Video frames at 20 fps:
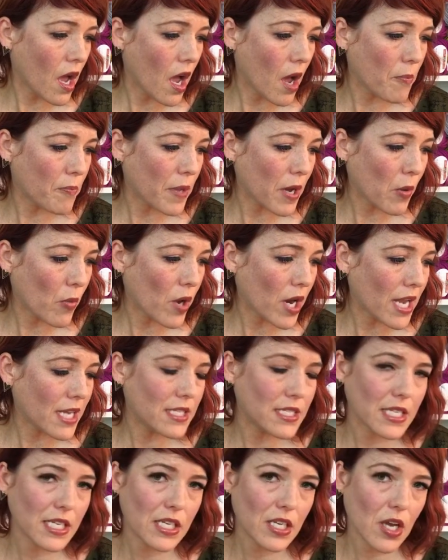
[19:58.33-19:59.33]
but what I
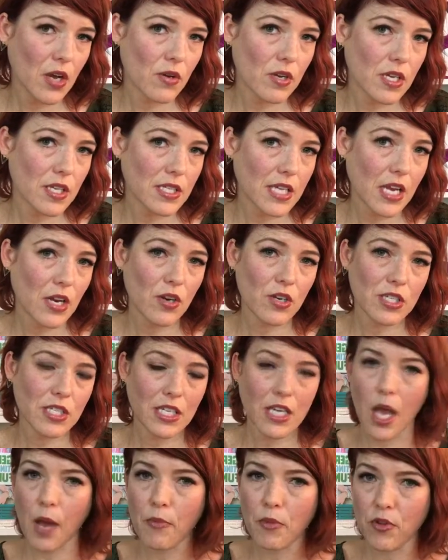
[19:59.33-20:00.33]
did notice, I noticed a
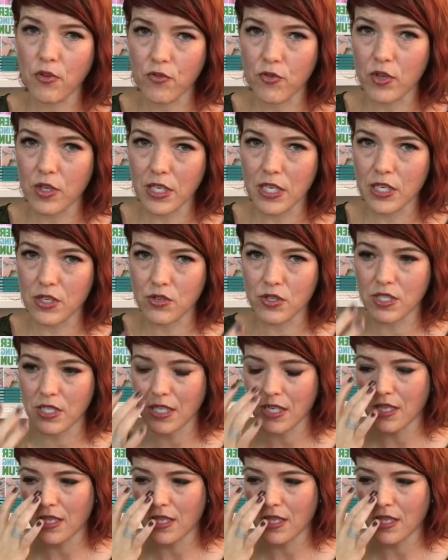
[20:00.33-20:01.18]
couple of really interesting